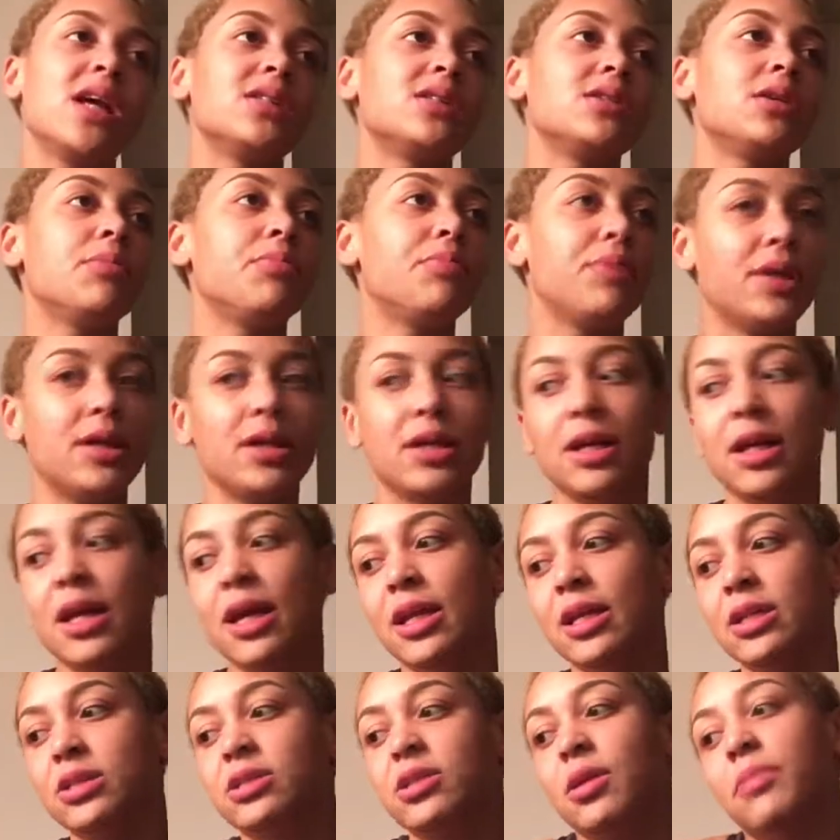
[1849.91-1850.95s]
has an
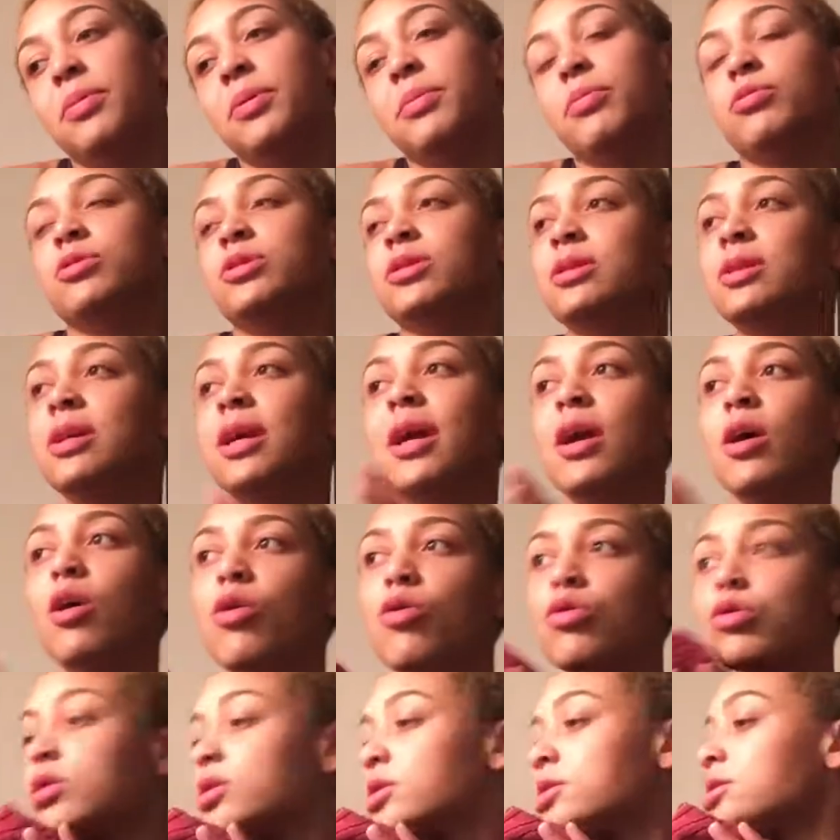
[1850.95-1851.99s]
opinion and some people just can't
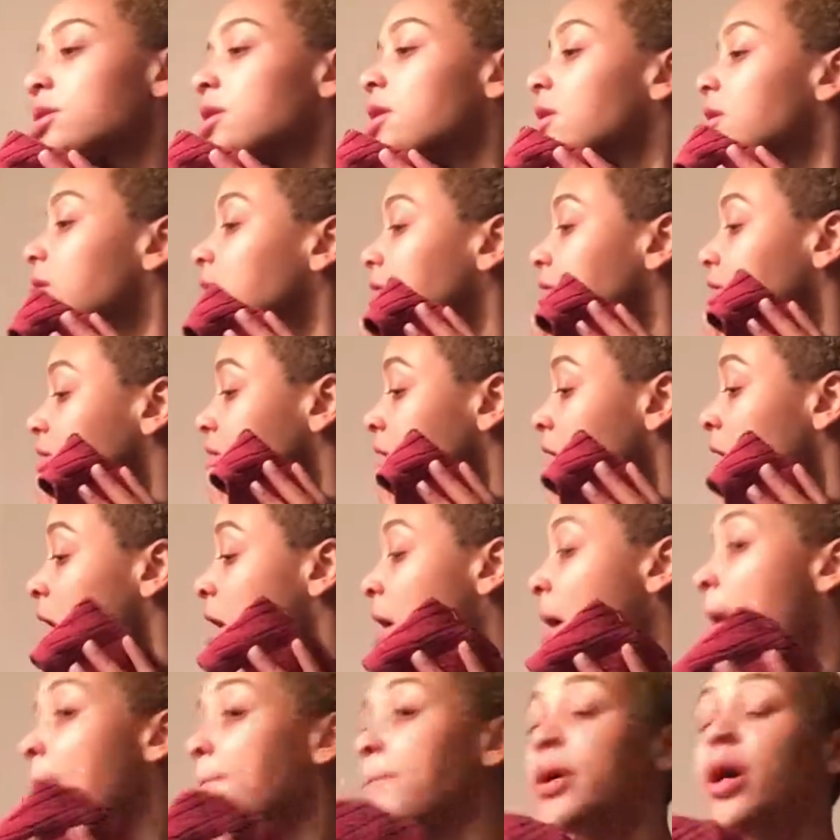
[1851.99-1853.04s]
hold their tongues.
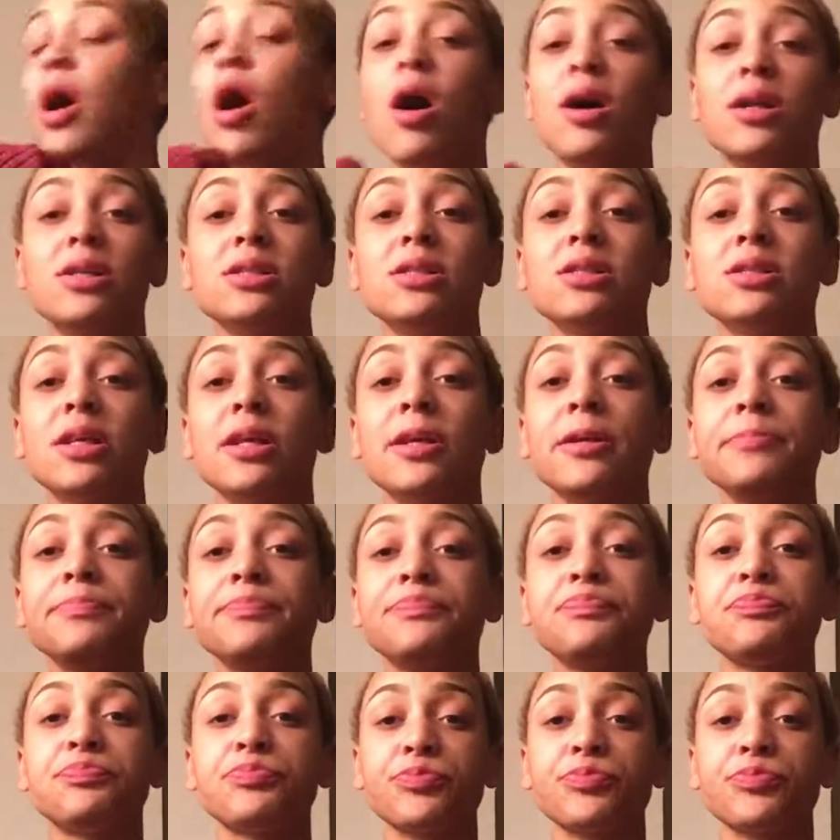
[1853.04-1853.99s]
But honestly,